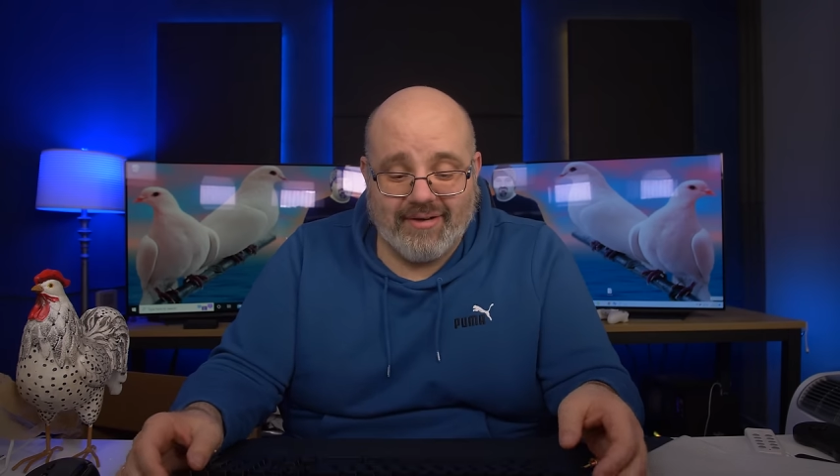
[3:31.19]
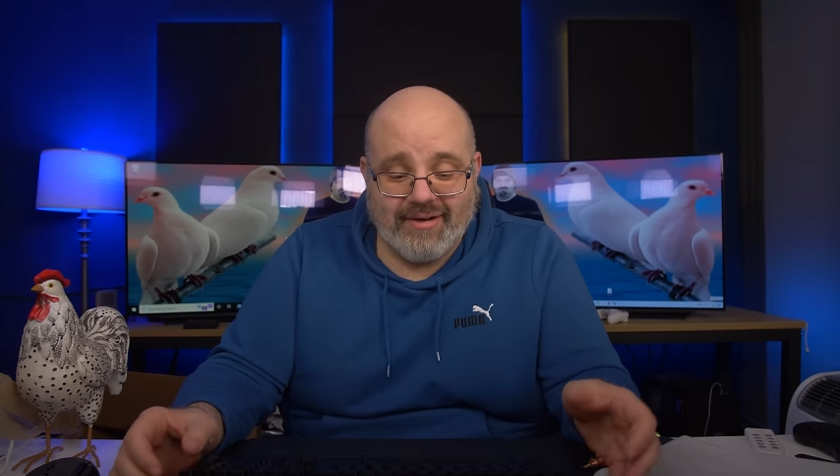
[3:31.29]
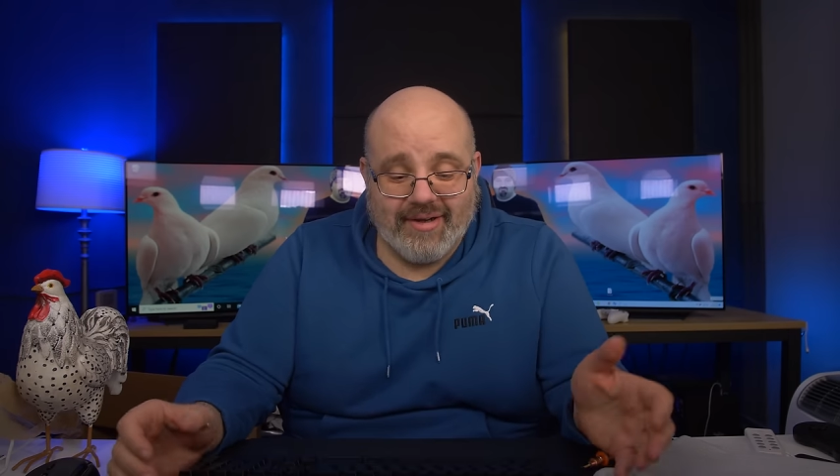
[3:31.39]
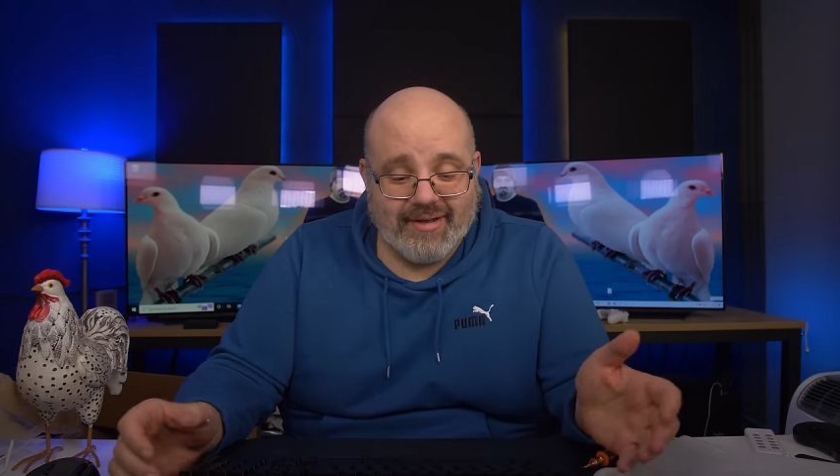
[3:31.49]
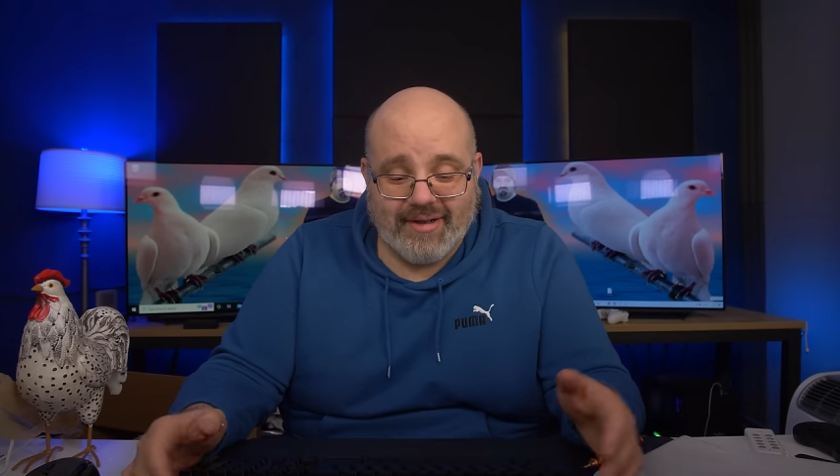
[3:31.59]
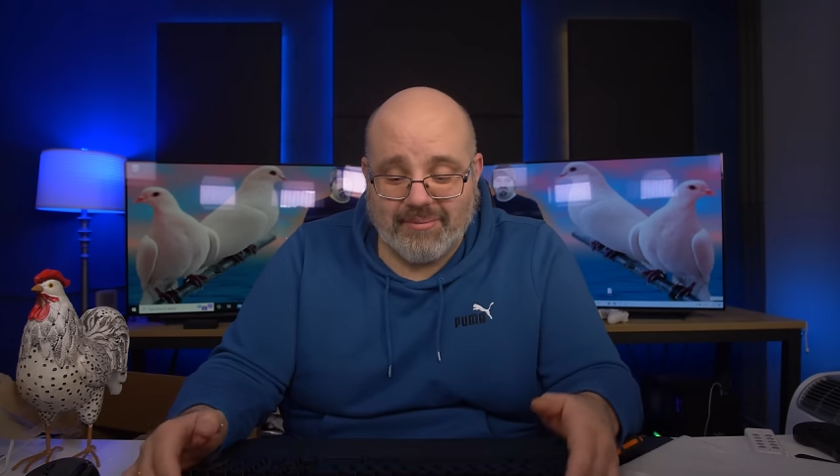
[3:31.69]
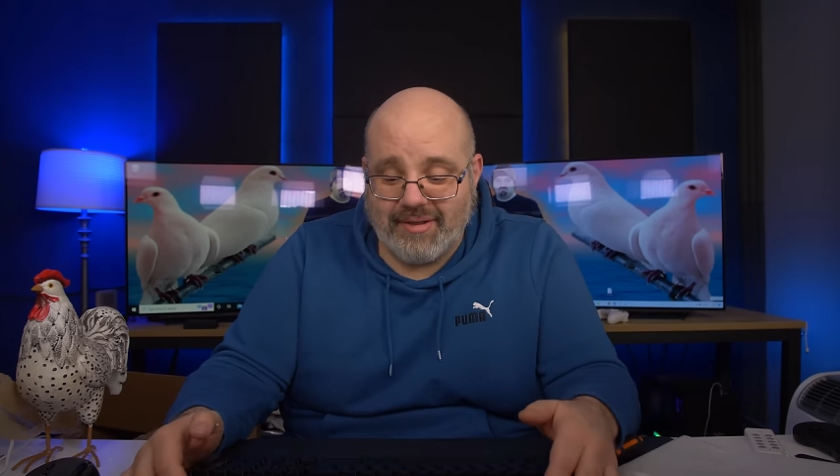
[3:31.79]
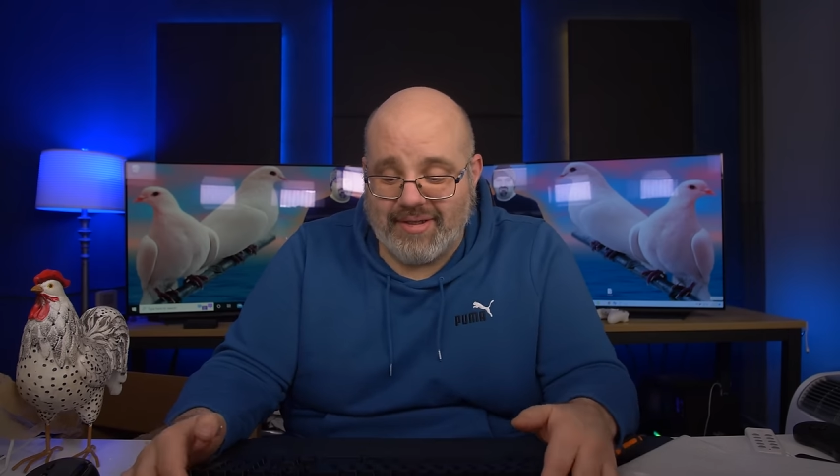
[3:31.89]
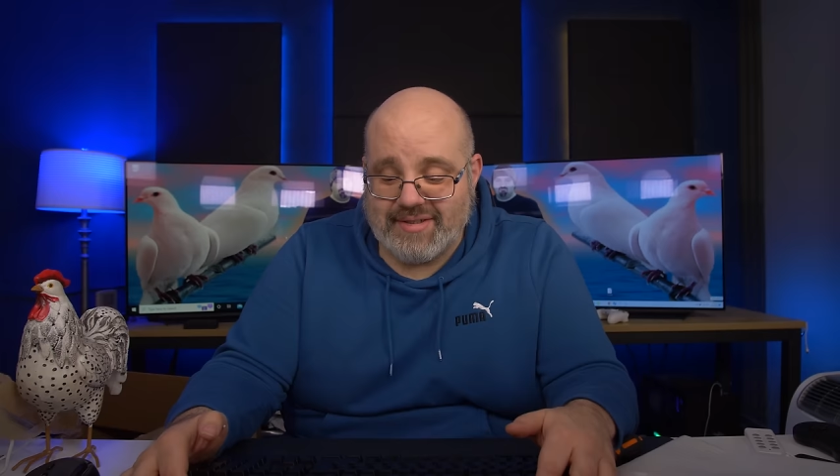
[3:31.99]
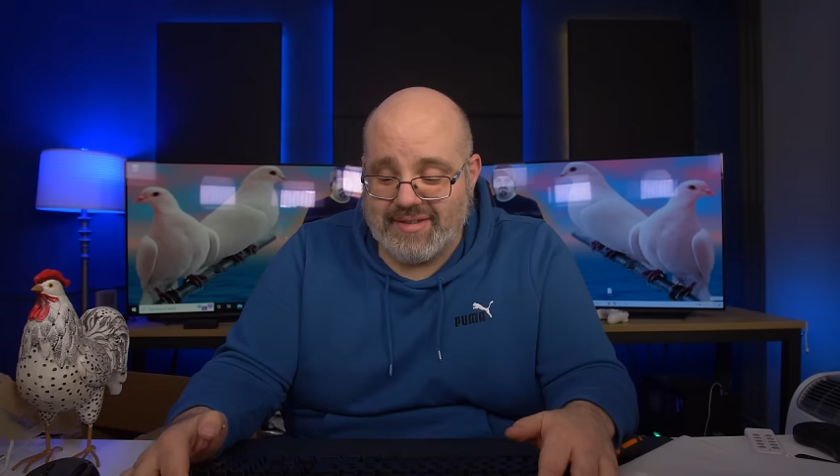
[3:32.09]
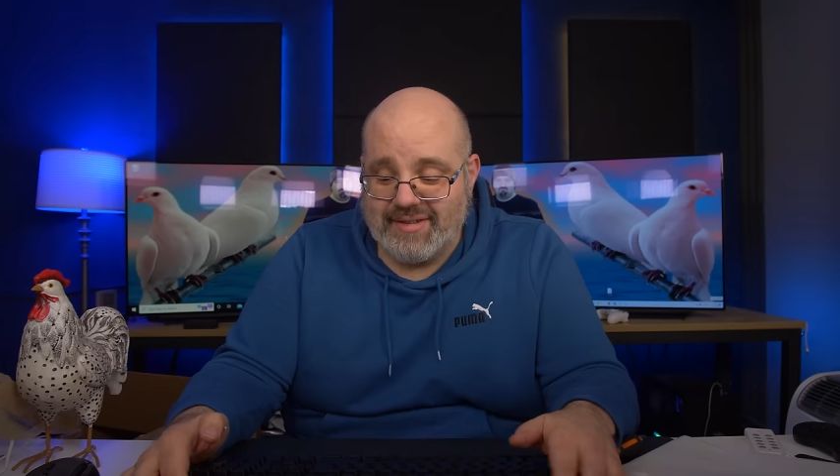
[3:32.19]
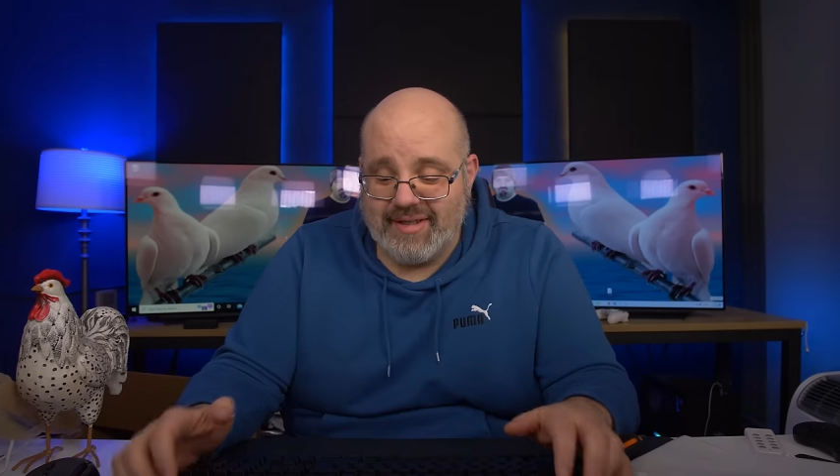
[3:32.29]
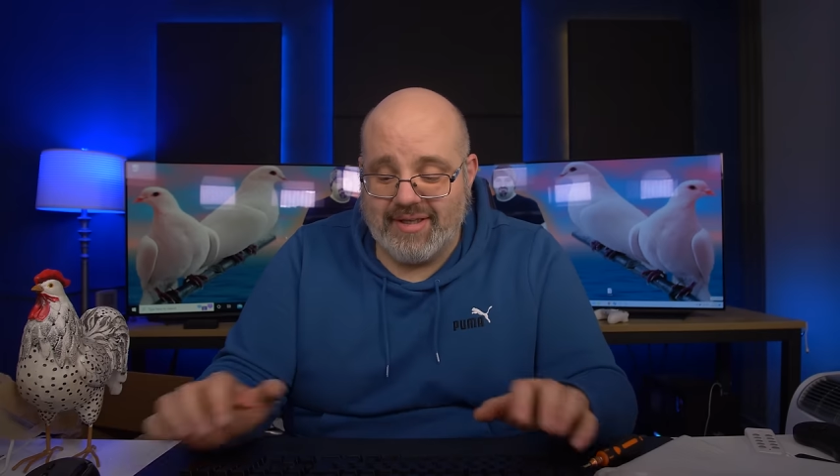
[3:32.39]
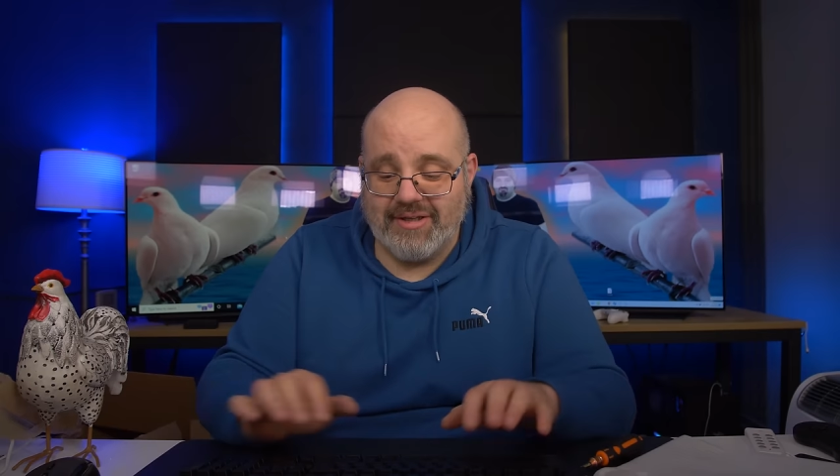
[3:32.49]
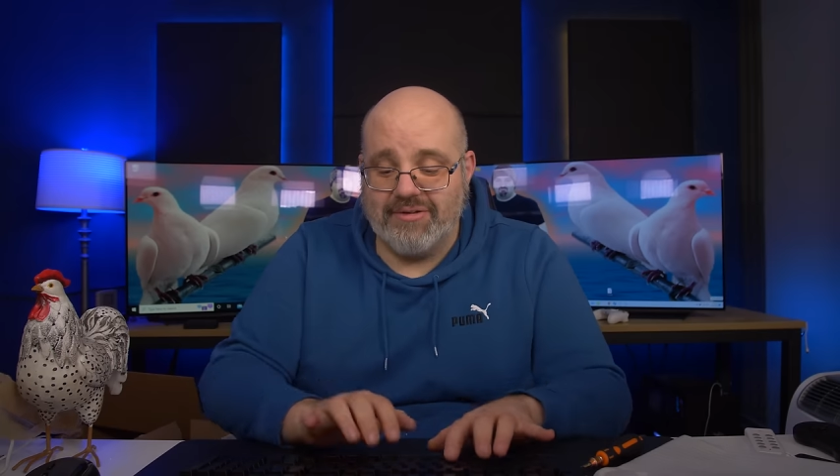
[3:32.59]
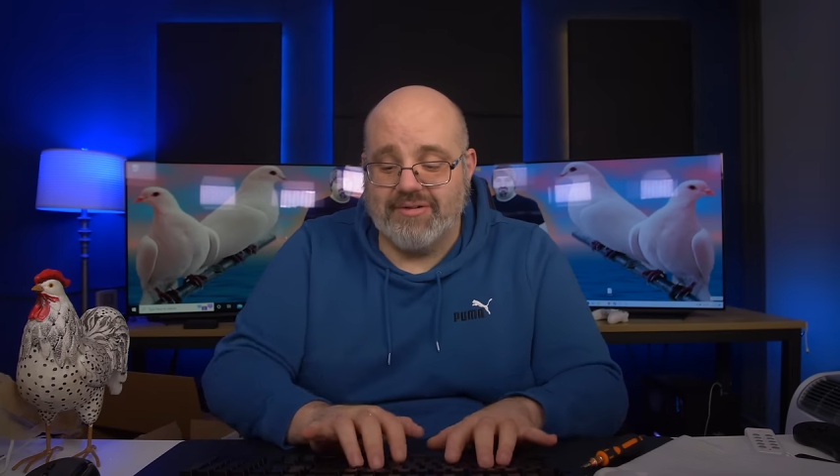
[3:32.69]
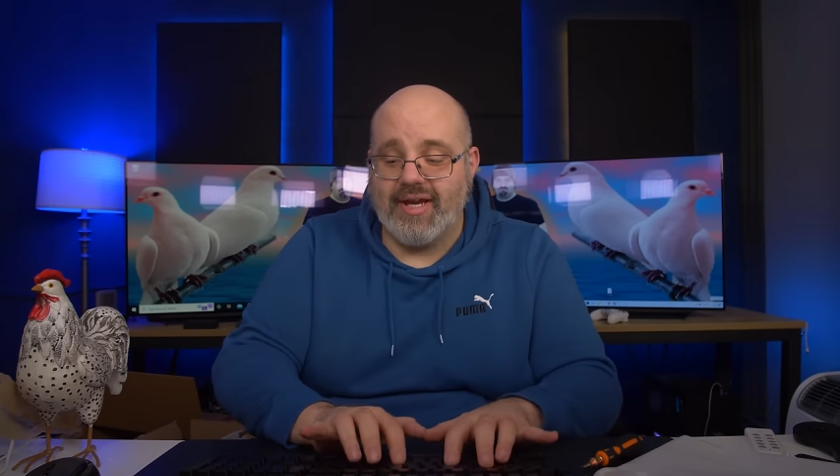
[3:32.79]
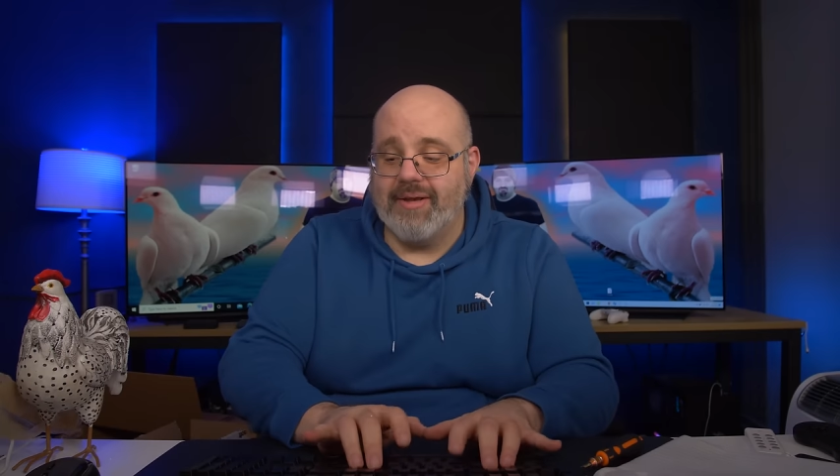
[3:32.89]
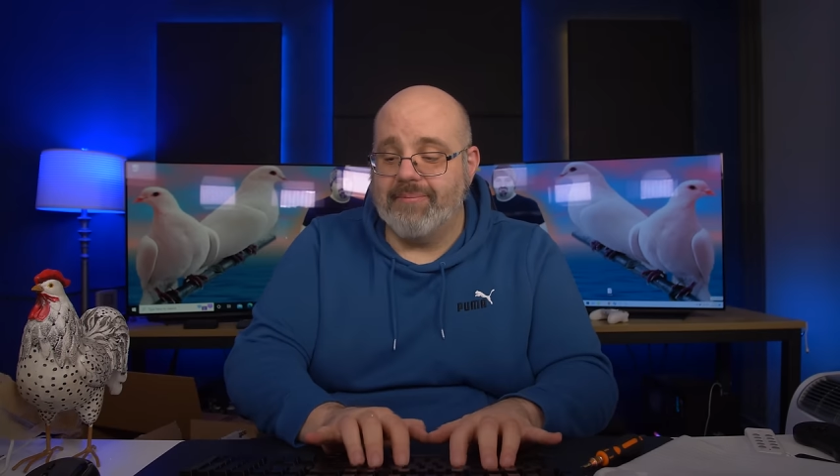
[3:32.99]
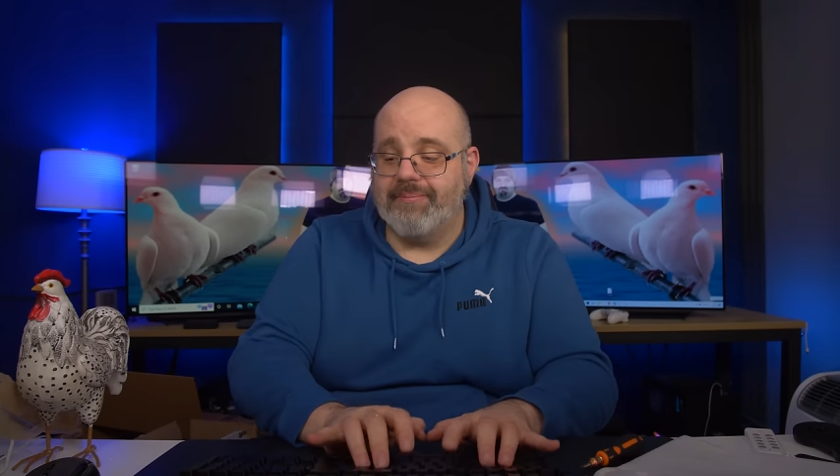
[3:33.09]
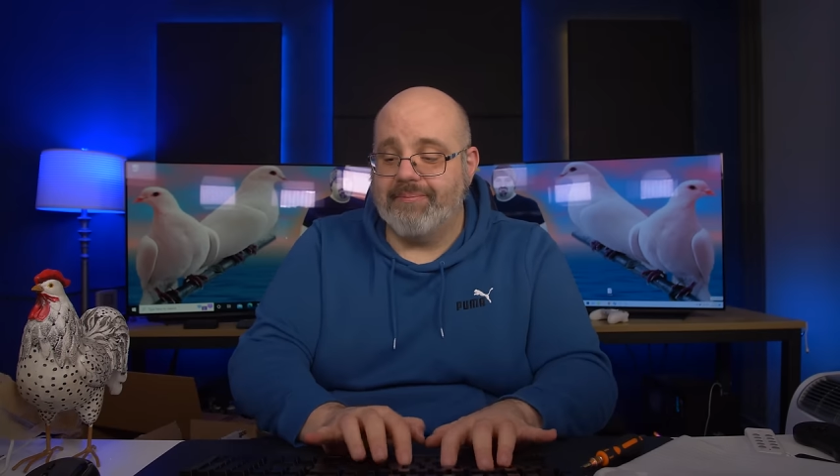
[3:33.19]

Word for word: All right, God bless. Y you type.